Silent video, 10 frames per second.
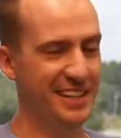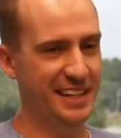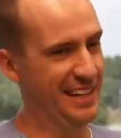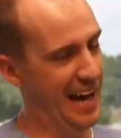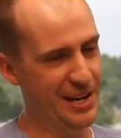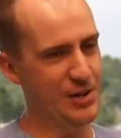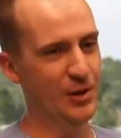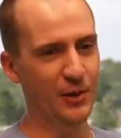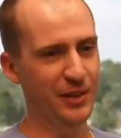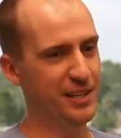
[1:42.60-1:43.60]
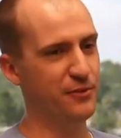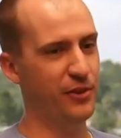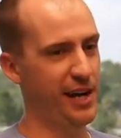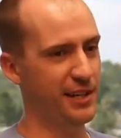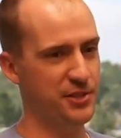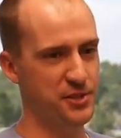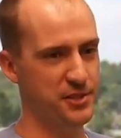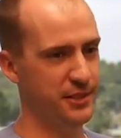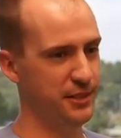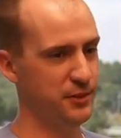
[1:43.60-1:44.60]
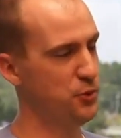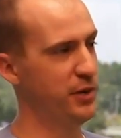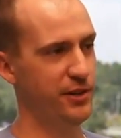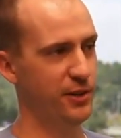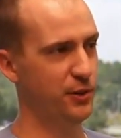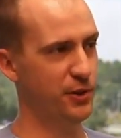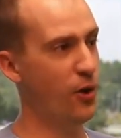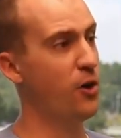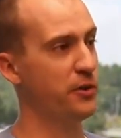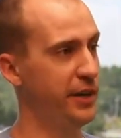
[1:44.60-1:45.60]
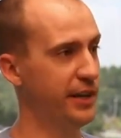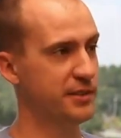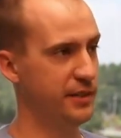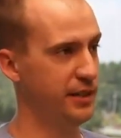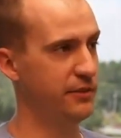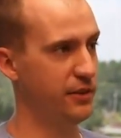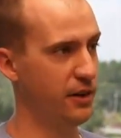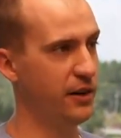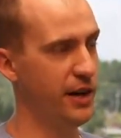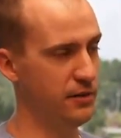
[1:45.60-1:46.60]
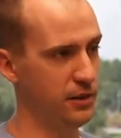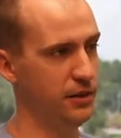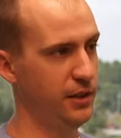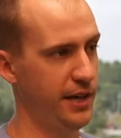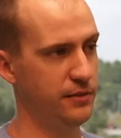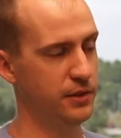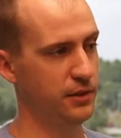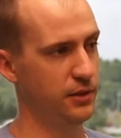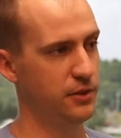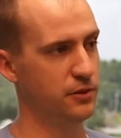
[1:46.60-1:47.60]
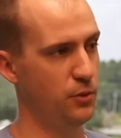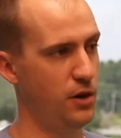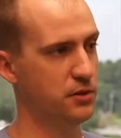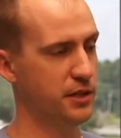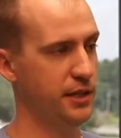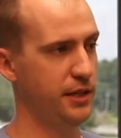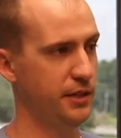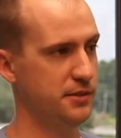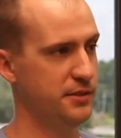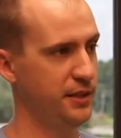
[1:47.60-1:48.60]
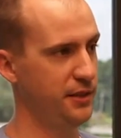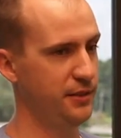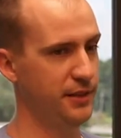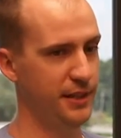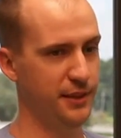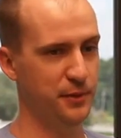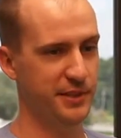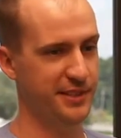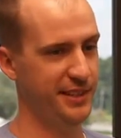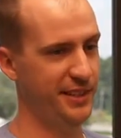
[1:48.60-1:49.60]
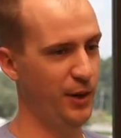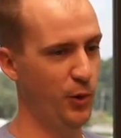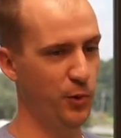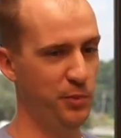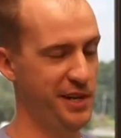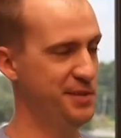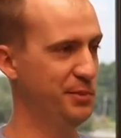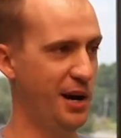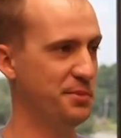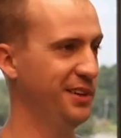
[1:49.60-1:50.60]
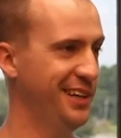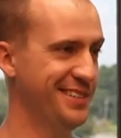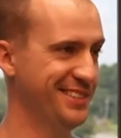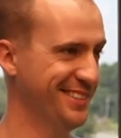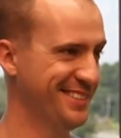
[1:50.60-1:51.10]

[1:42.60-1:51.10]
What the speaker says: 90-year-old hip fractures to 20-year-old car wrecks that are having to learn to walk again. So we see the whole patient population.